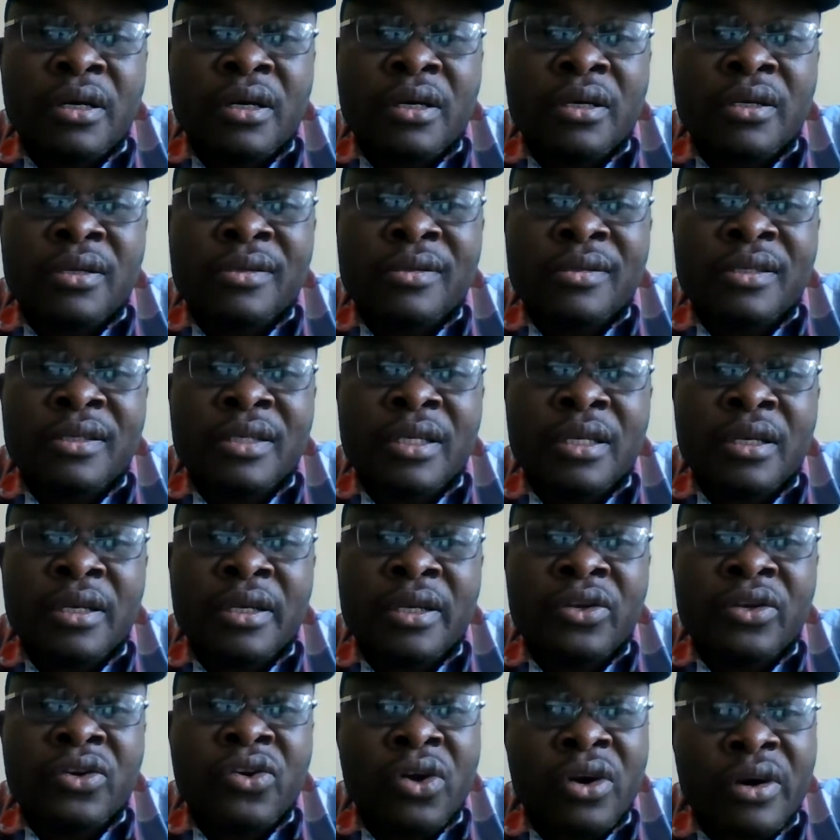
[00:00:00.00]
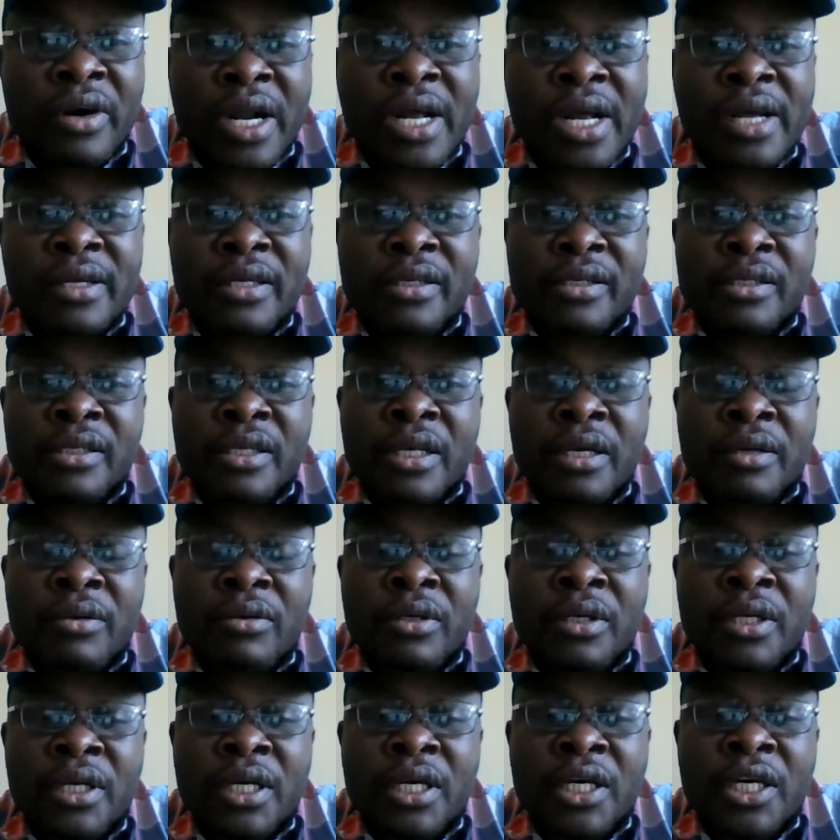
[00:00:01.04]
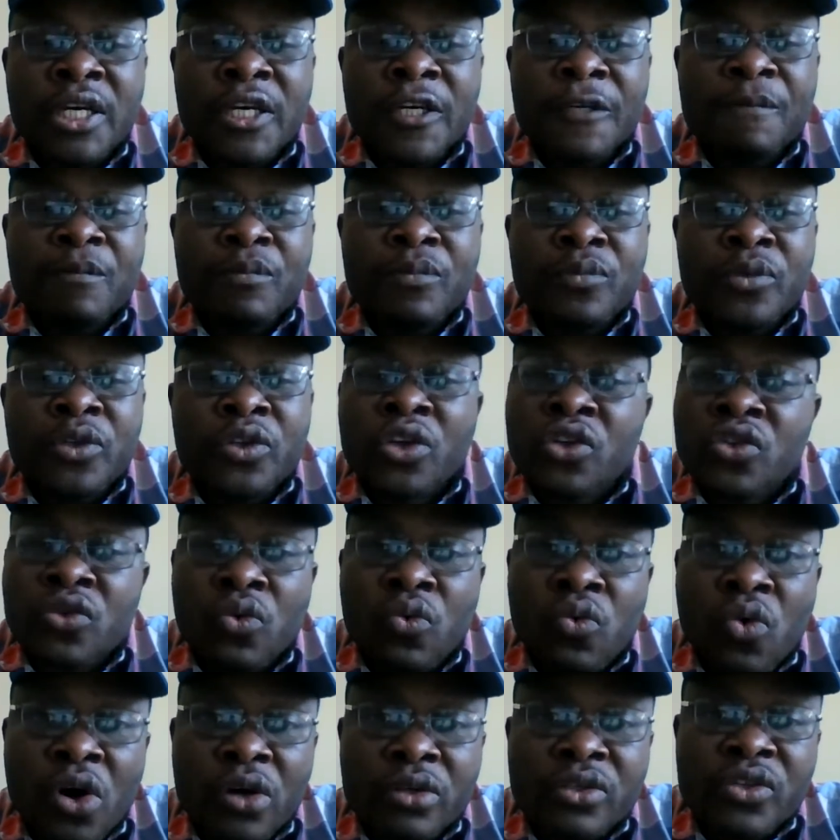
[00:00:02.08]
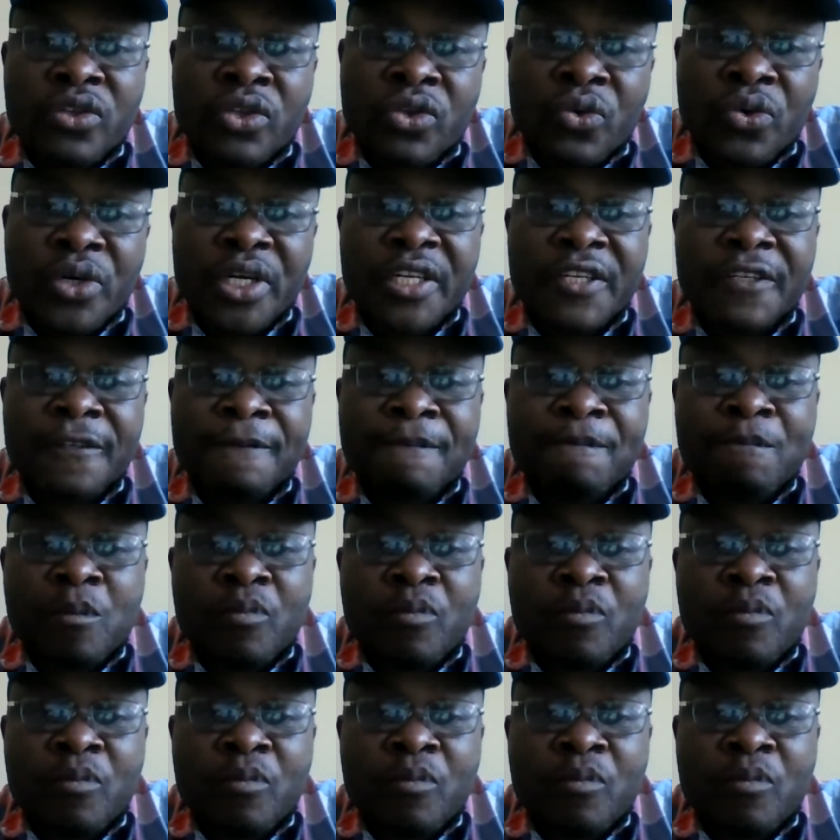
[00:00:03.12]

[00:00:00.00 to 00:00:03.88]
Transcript: is ignorance, and it doesn't worth doing,